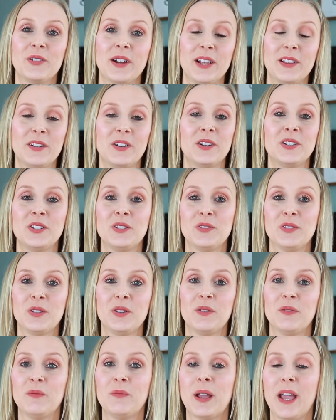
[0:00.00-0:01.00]
trailer on
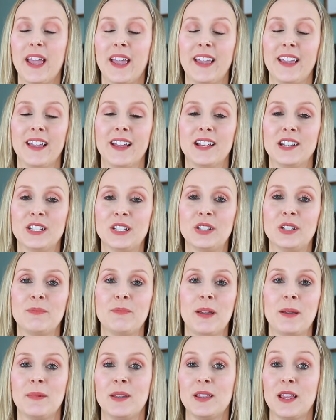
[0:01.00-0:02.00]
YouTube and
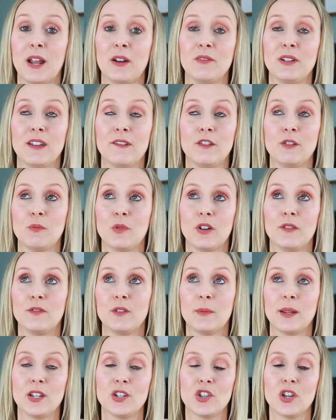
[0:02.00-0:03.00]
maybe that'll give you more
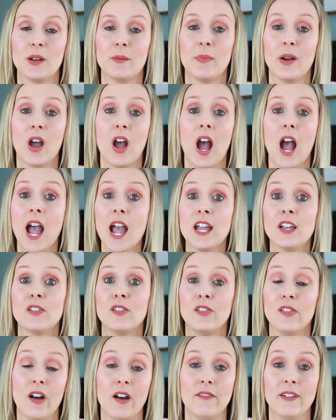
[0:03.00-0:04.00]
information but I
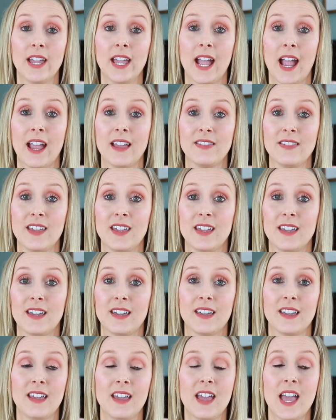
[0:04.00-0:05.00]
love it. I
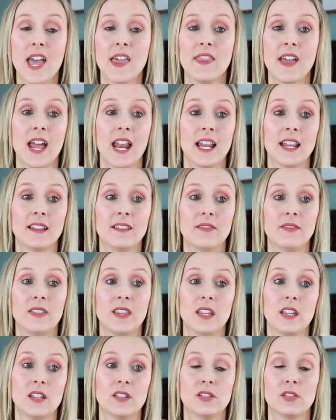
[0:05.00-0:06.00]
think that
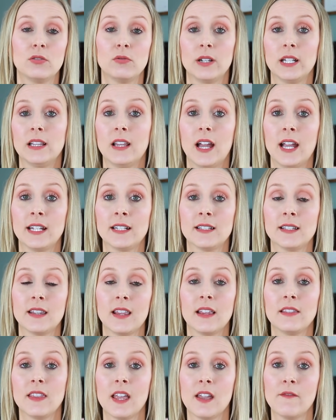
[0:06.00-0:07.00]
the storylines
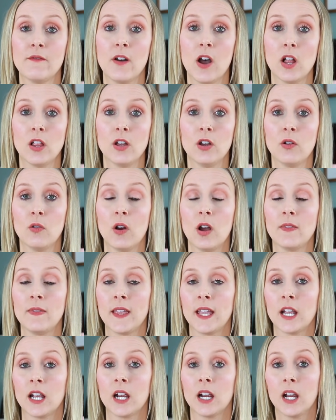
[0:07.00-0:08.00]
that they follow on
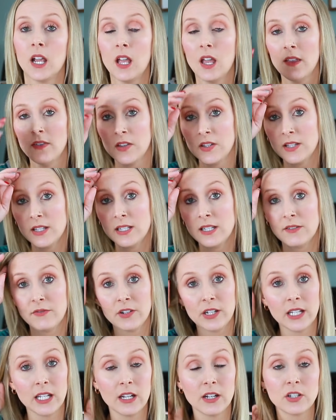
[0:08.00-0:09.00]
there that the
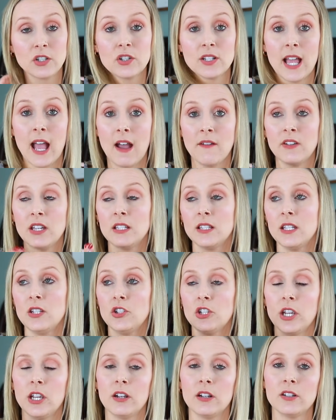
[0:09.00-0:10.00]
different characters have because
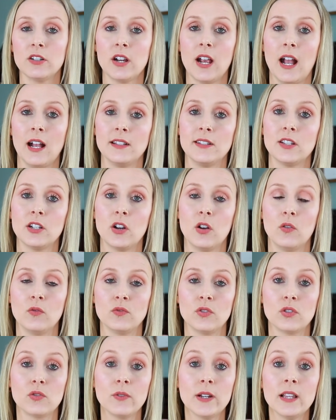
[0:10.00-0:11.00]
each character has their
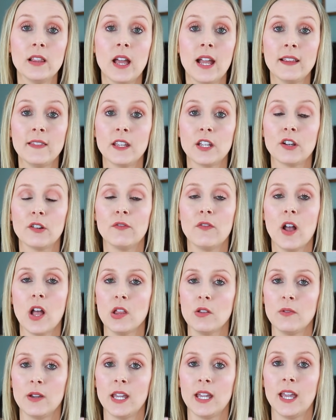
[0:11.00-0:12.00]
own storyline that you're
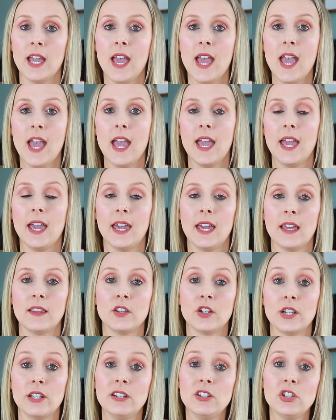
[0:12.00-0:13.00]
following and
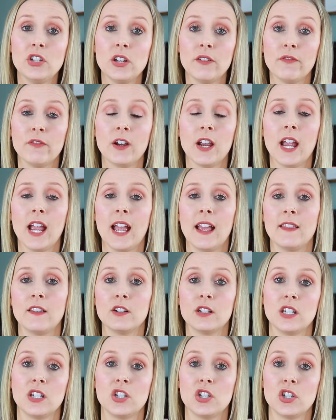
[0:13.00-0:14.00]
they're each different and
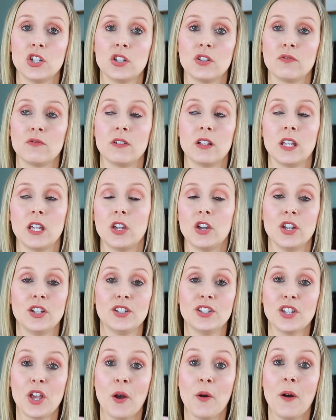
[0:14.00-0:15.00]
they're each just really
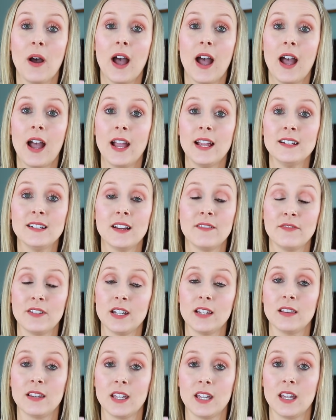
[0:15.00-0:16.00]
good. So I
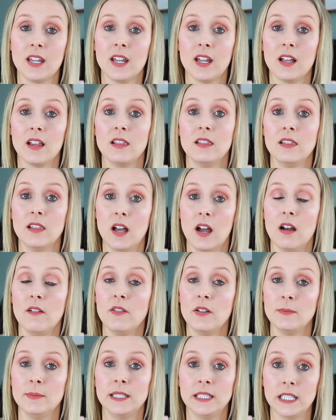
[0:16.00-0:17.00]
definitely
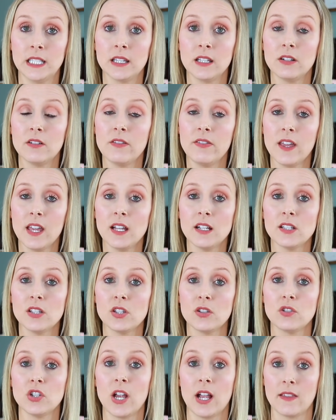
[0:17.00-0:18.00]
love A Million Little Things
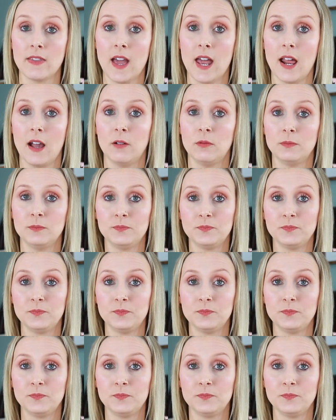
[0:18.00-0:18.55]
so check that out.